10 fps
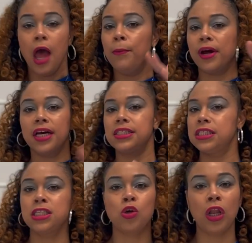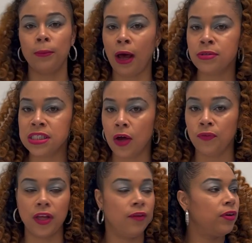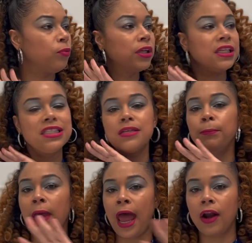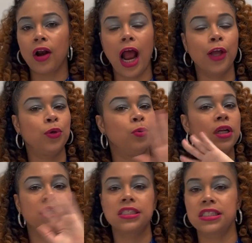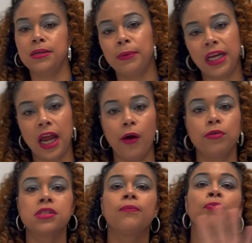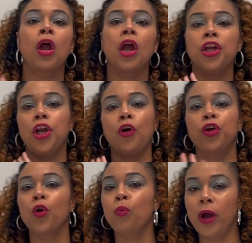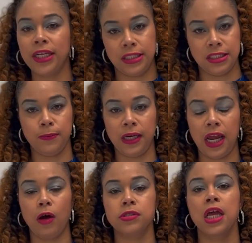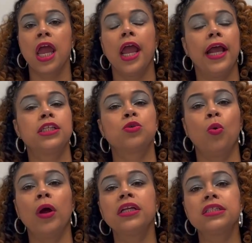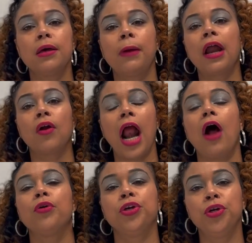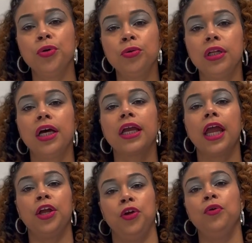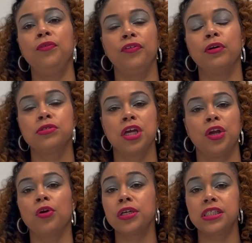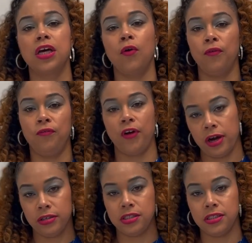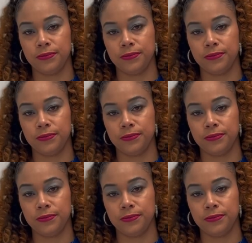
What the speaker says: Because this is all about self-love. It really doesn't matter how you look to somebody else, your weight to somebody else. It's going to matter how you look and you feel to yourself first.